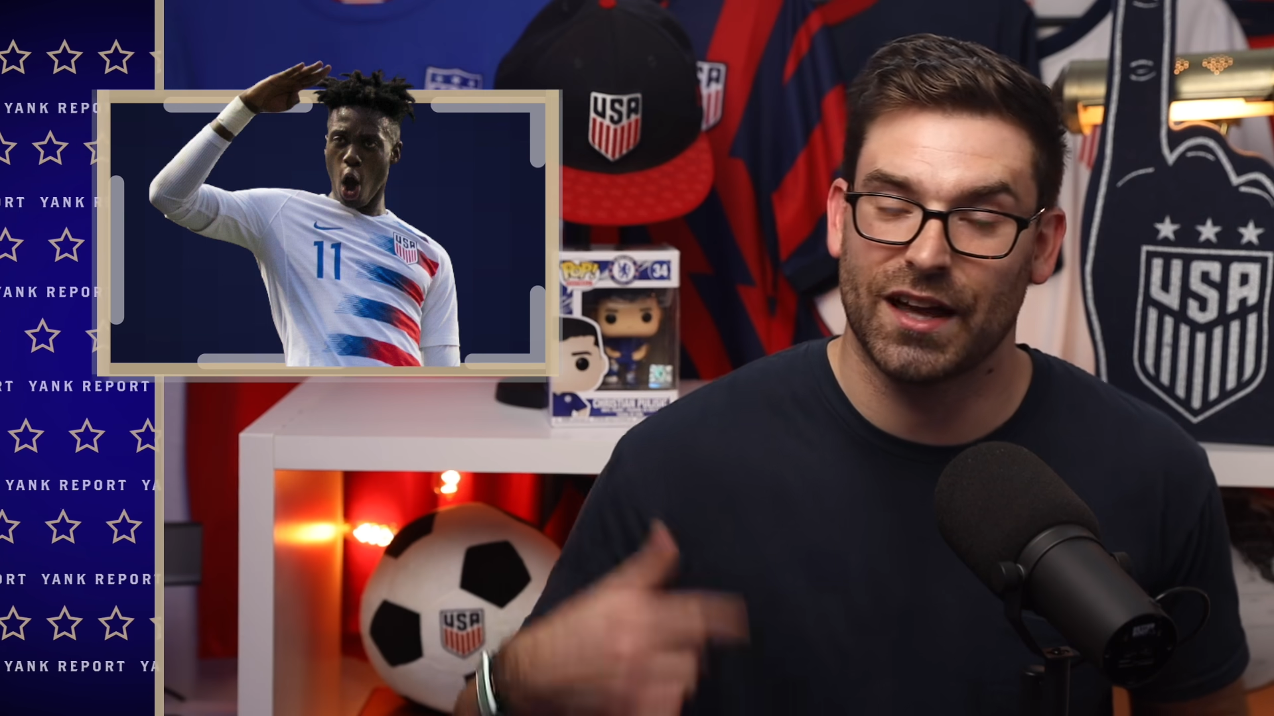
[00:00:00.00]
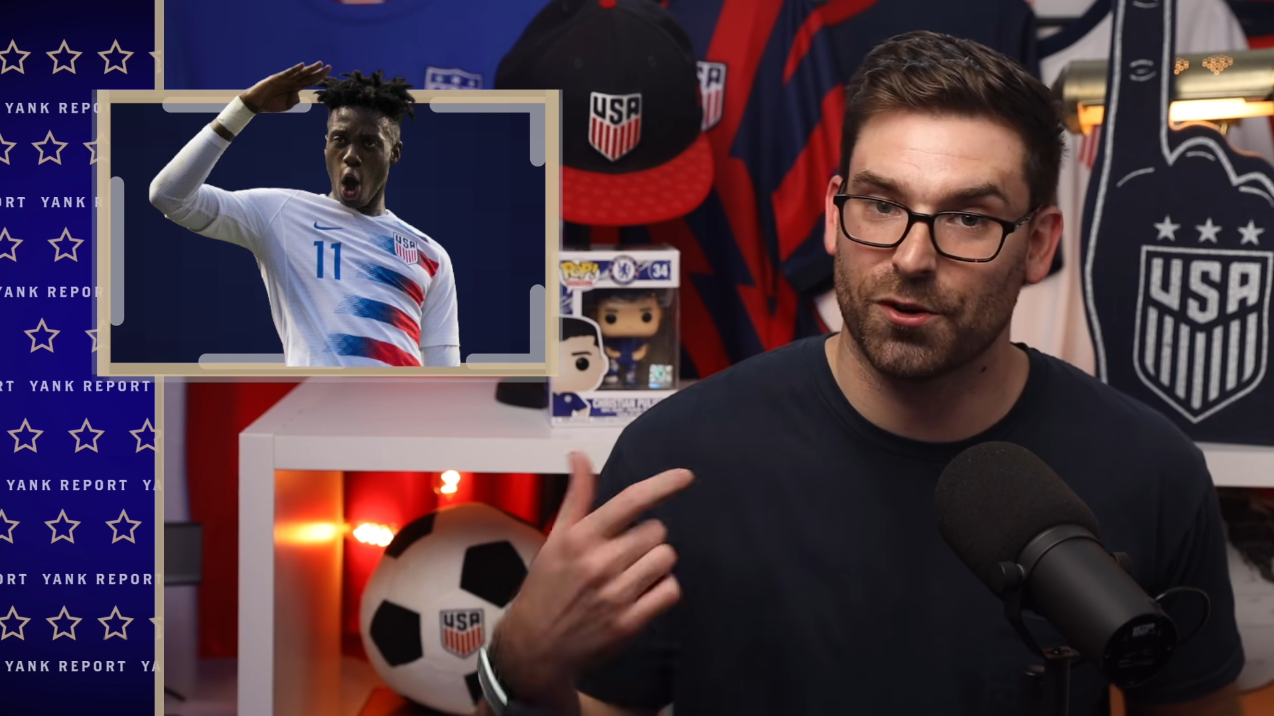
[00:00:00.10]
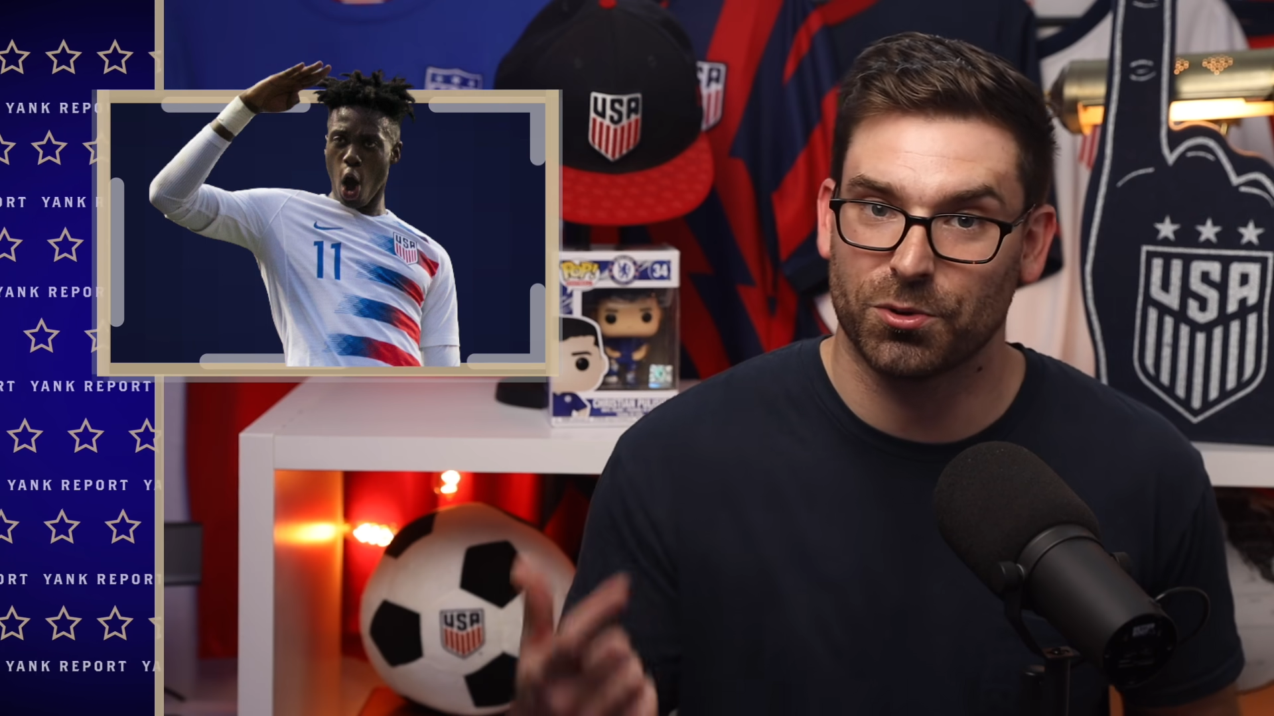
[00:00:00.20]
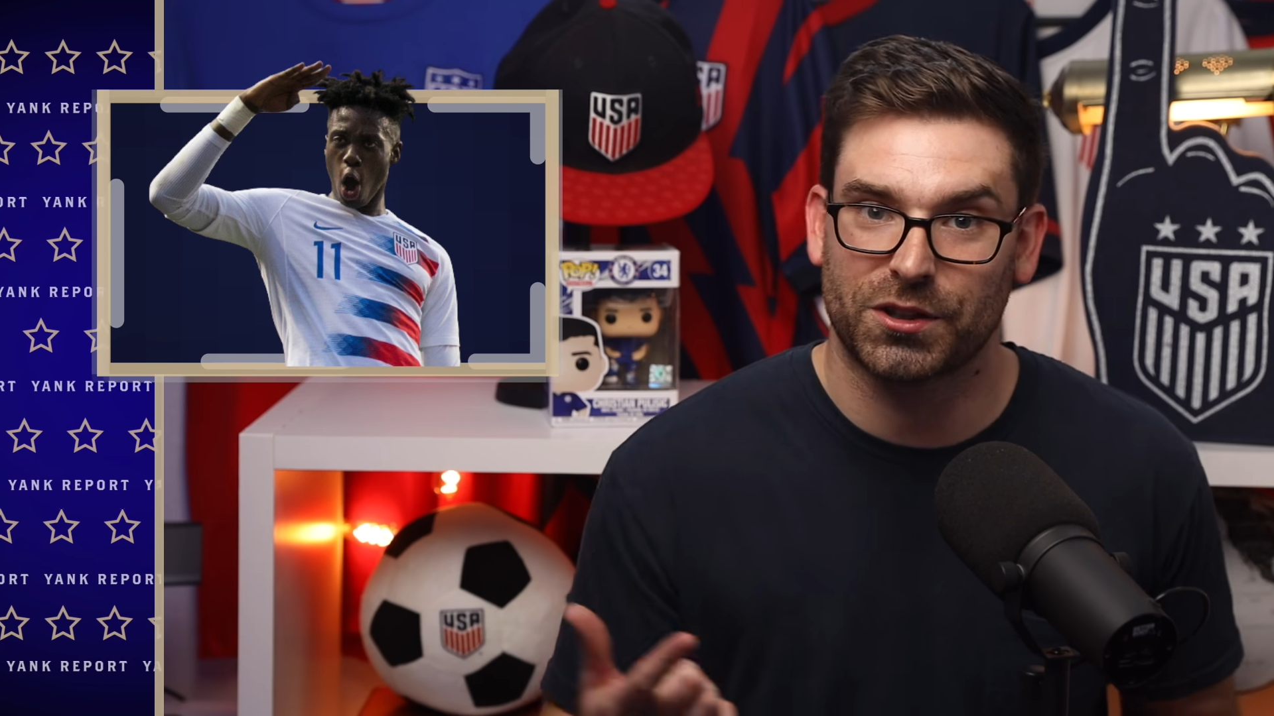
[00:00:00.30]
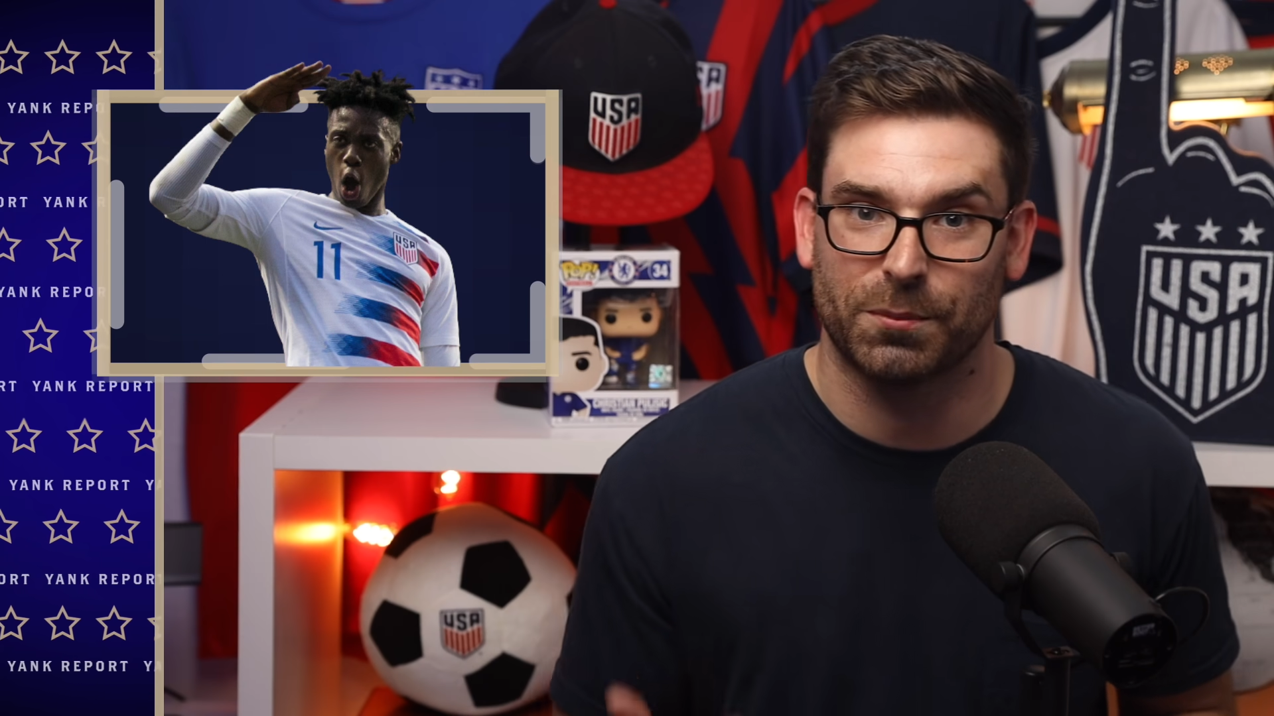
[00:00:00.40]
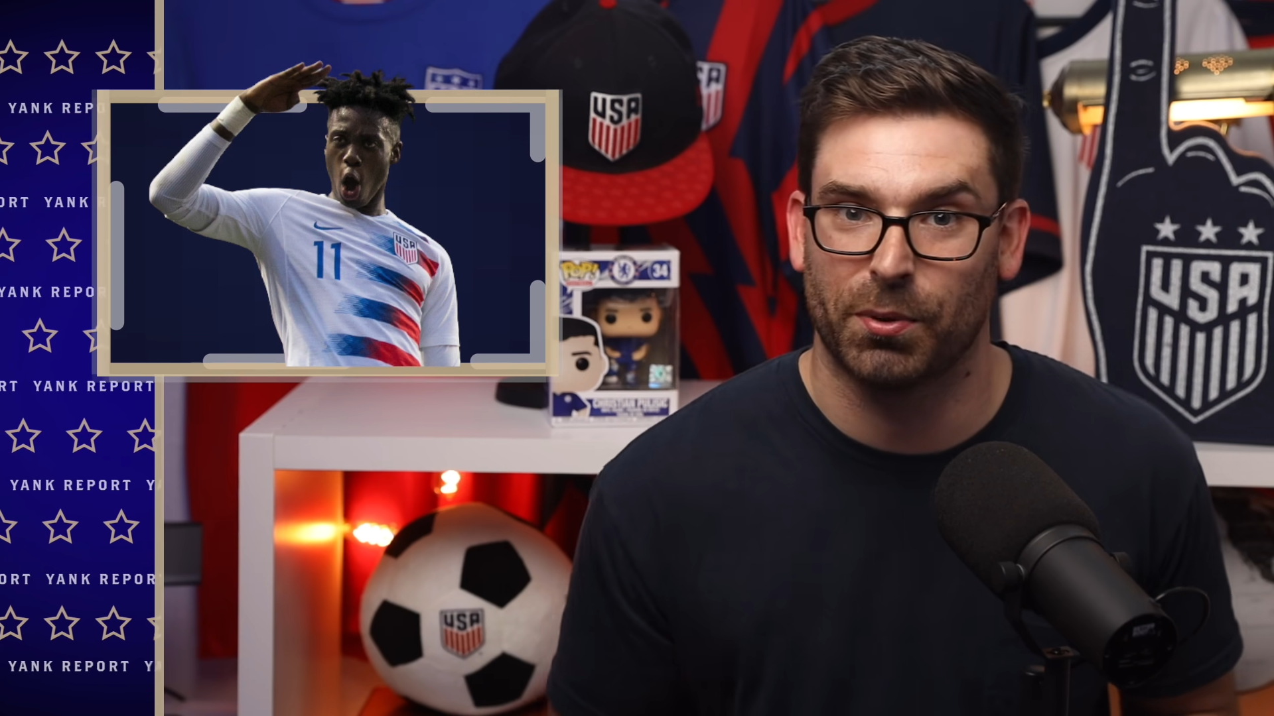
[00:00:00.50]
not only can